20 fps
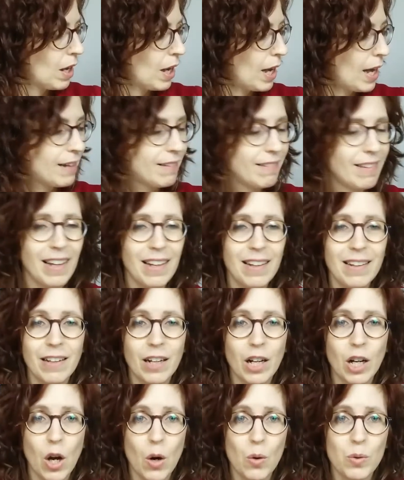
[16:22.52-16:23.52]
And then the
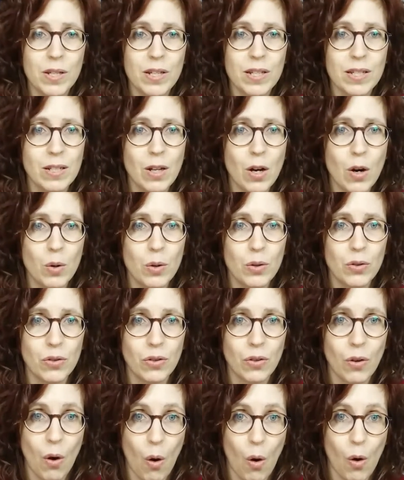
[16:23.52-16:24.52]
closest
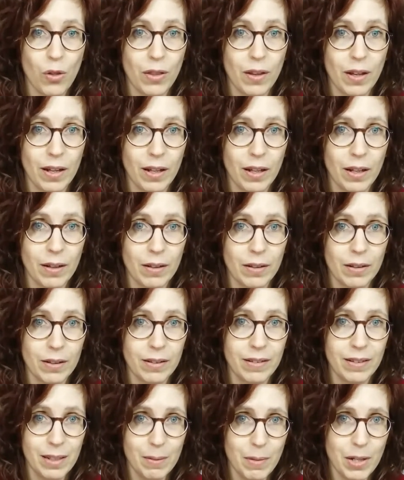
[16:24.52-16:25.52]
note on the
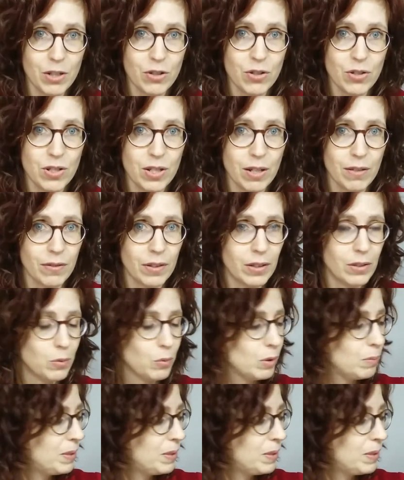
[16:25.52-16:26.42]
D major 7 will